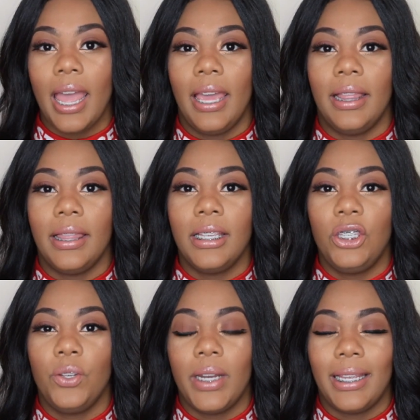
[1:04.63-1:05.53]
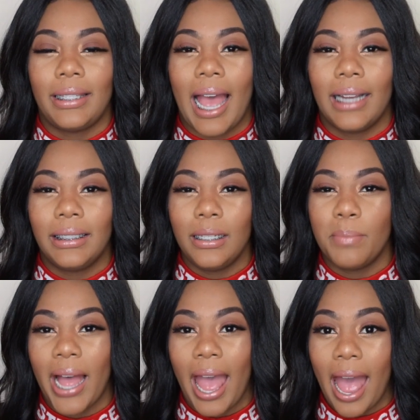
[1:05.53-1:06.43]
And this unit is actually
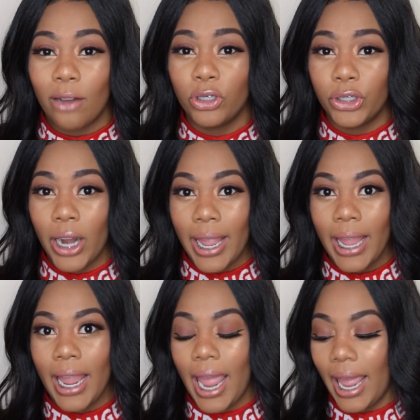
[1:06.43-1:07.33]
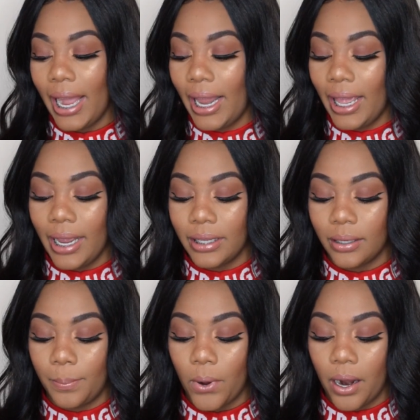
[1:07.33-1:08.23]
by Outre, and it is
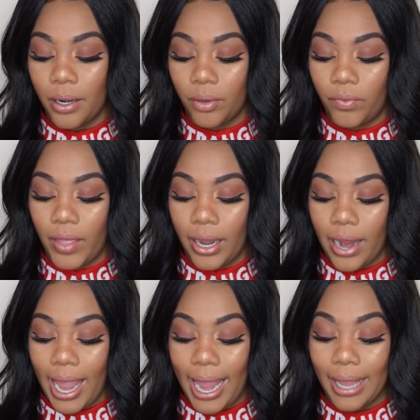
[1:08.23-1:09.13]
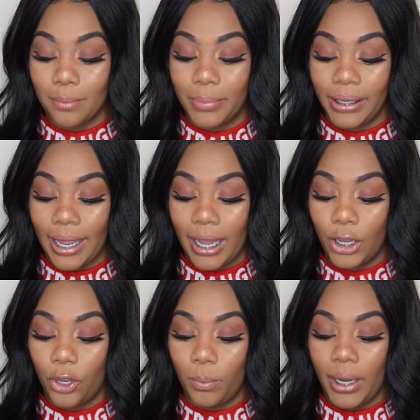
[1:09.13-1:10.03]
a part of their and play
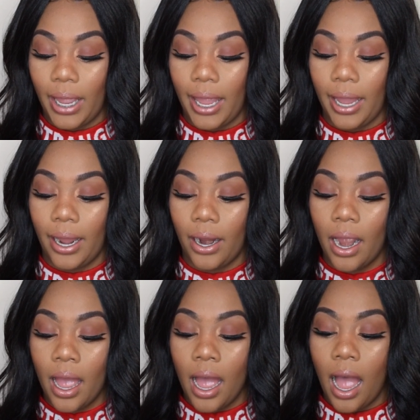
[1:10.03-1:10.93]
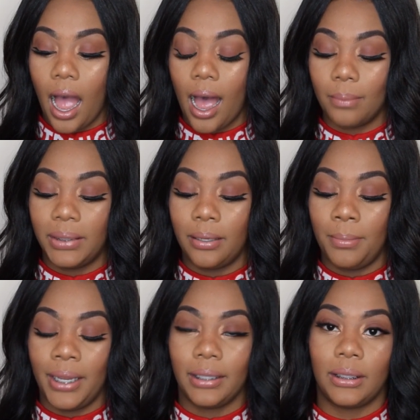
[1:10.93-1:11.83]
human hair
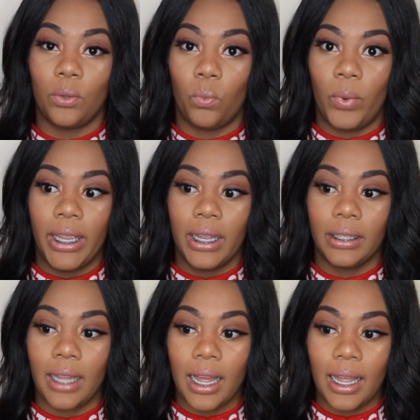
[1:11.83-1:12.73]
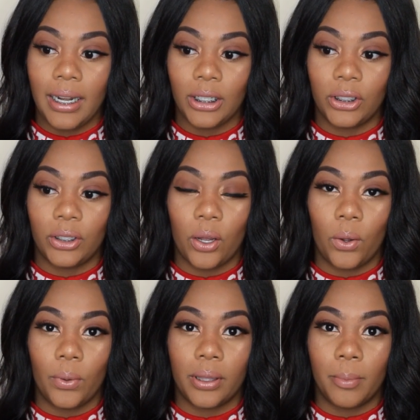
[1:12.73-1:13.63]
Optimix wig line.
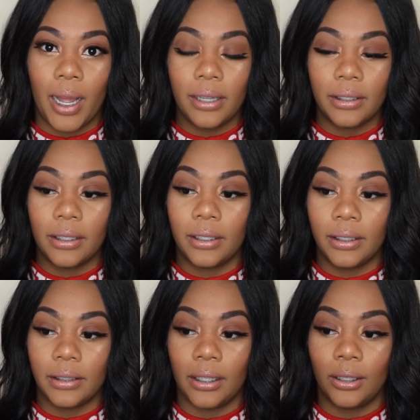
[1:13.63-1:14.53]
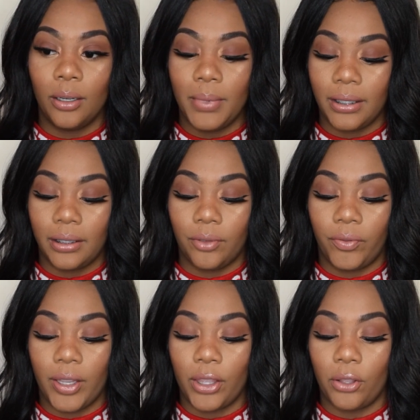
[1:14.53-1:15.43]
So the box looks a little bit
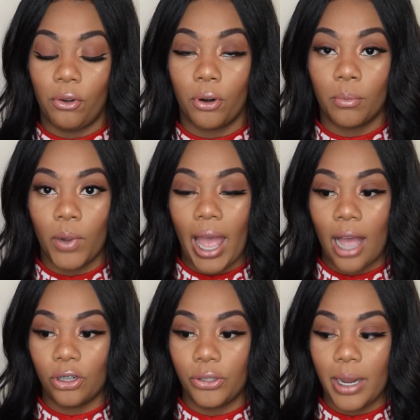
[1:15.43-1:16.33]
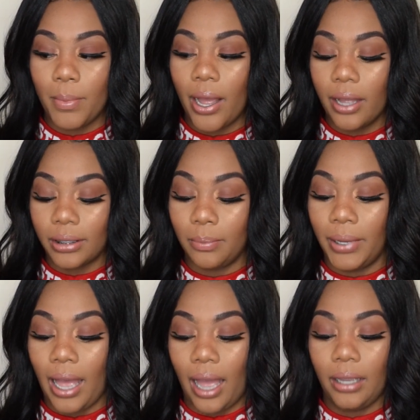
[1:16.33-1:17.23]
different than the normal Outre box,
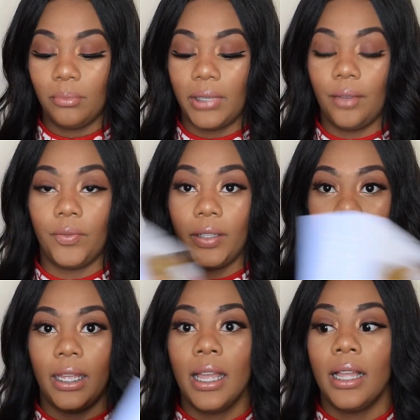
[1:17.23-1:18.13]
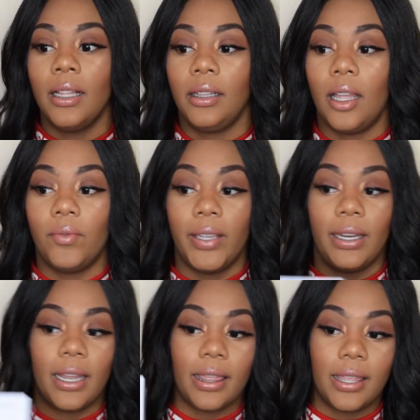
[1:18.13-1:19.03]
but I am definitely
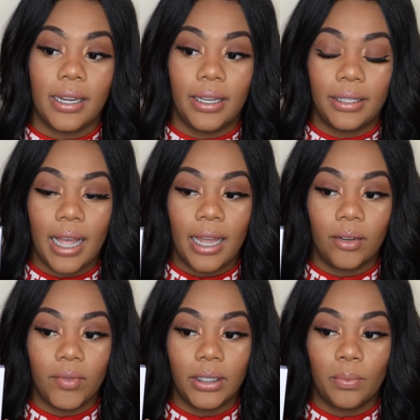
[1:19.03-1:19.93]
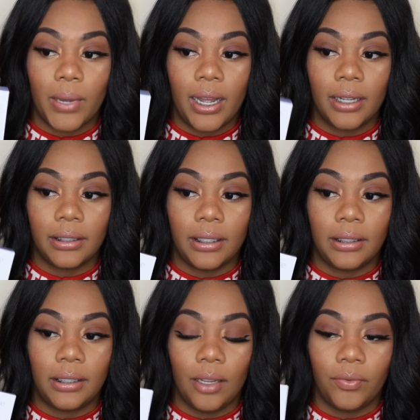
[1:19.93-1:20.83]
loving the design of this box. It's
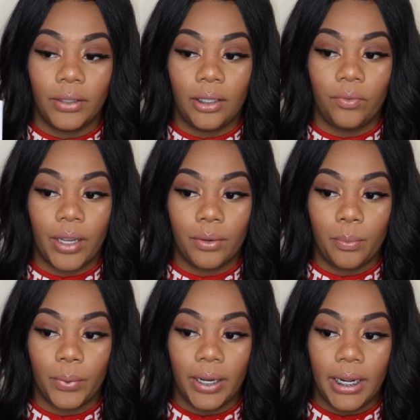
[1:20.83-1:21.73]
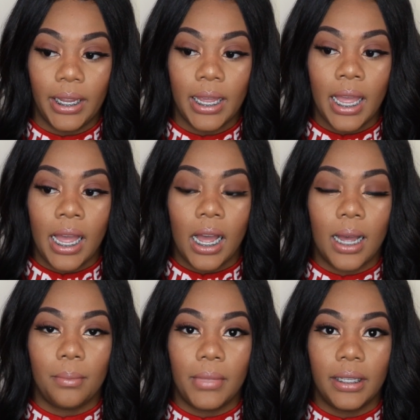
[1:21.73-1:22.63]
definitely very pretty.
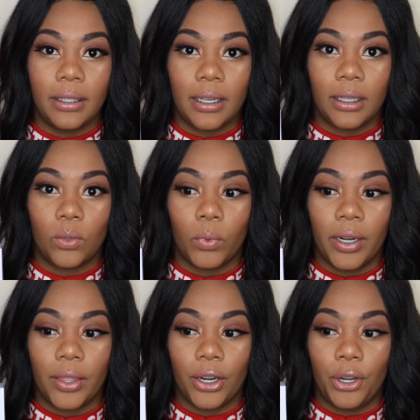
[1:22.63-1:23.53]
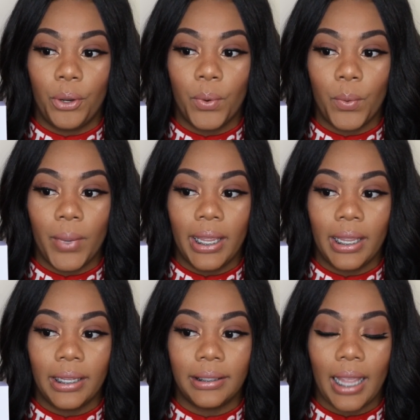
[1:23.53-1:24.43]
Um, this is one of their newer
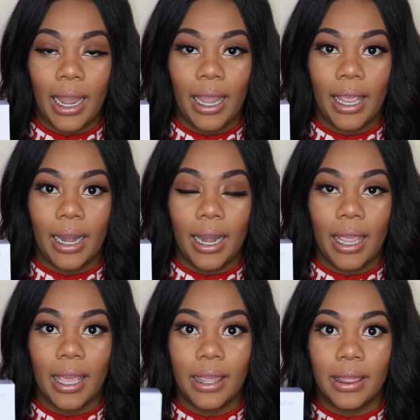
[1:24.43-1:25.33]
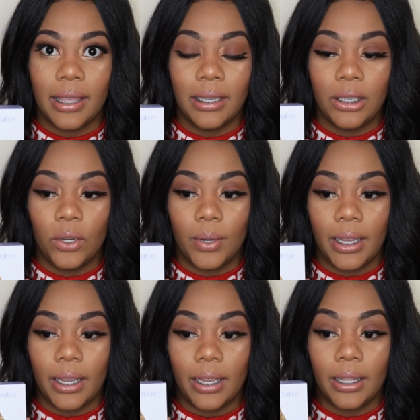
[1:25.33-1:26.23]
wigs, and this
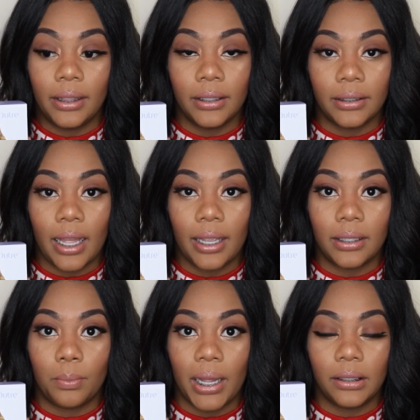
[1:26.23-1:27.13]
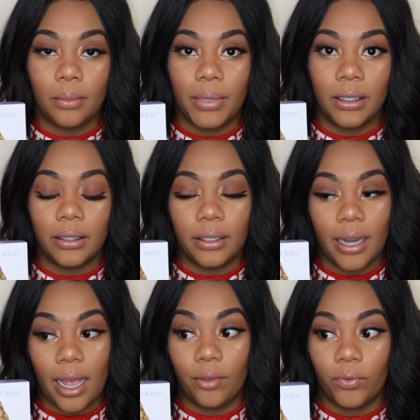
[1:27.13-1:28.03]
unit looks like it's about to be to die